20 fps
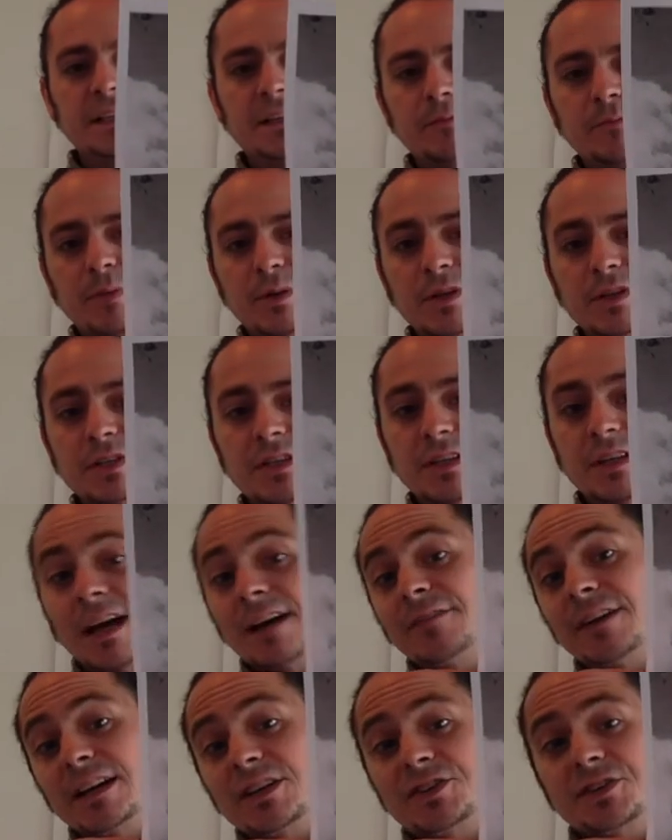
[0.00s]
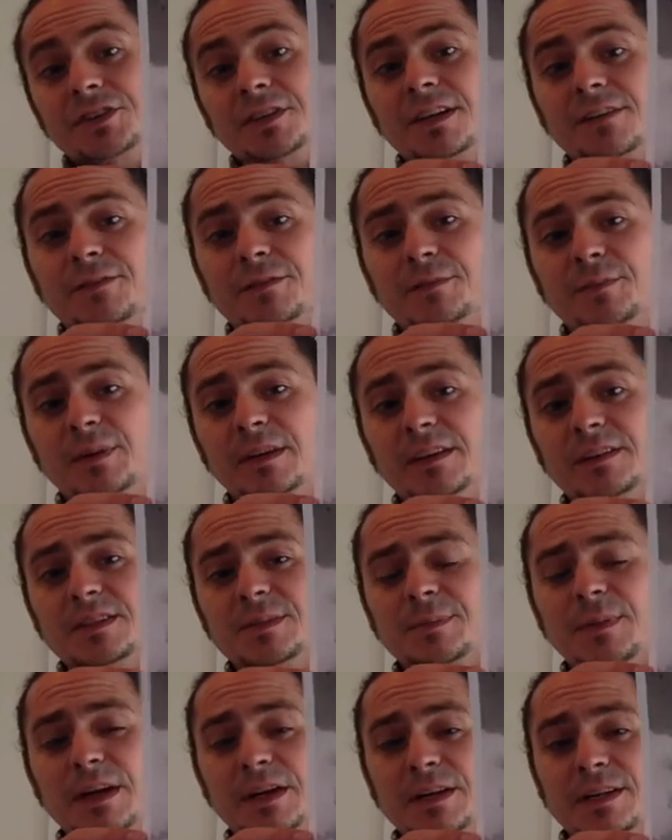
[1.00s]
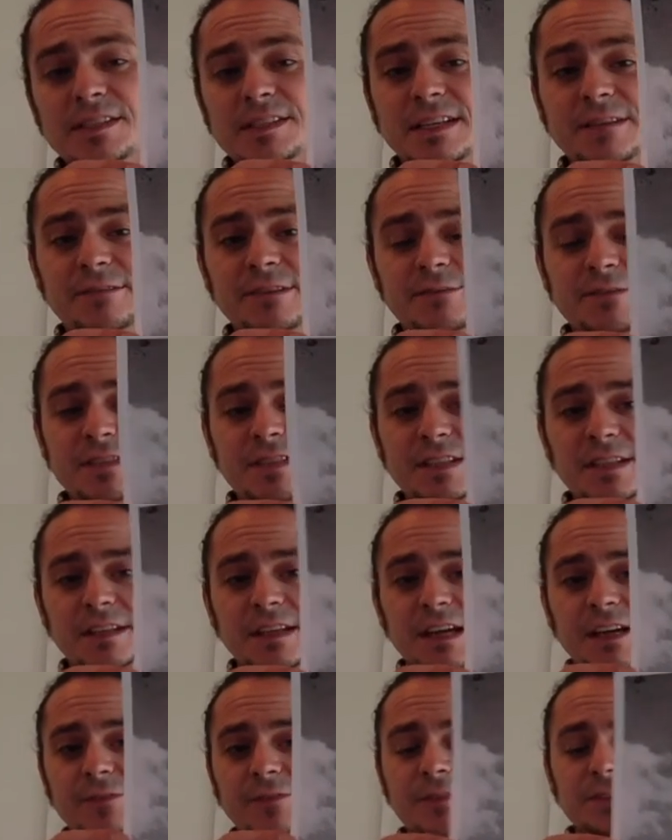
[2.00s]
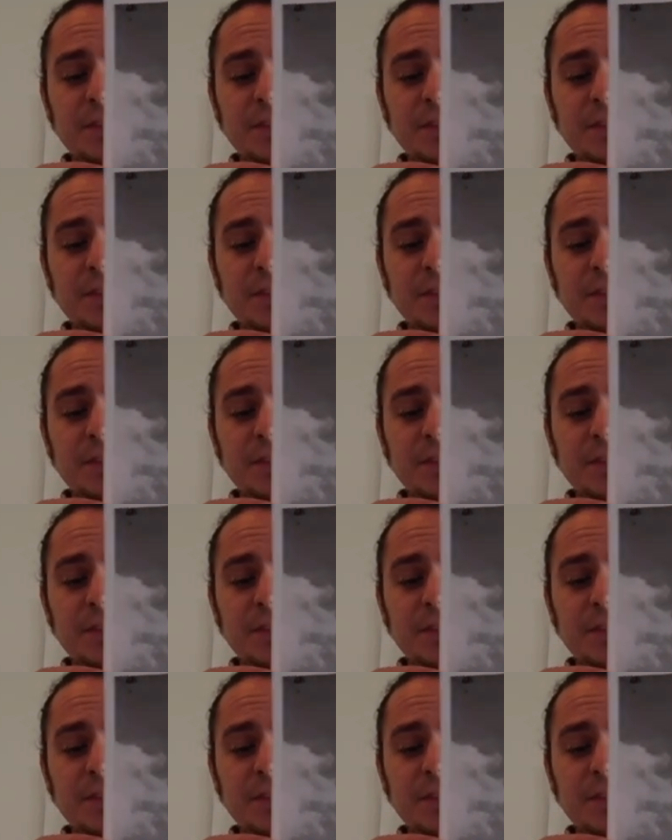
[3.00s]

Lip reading: in person. I've actually never been to Paris. I've never seen the Eiffel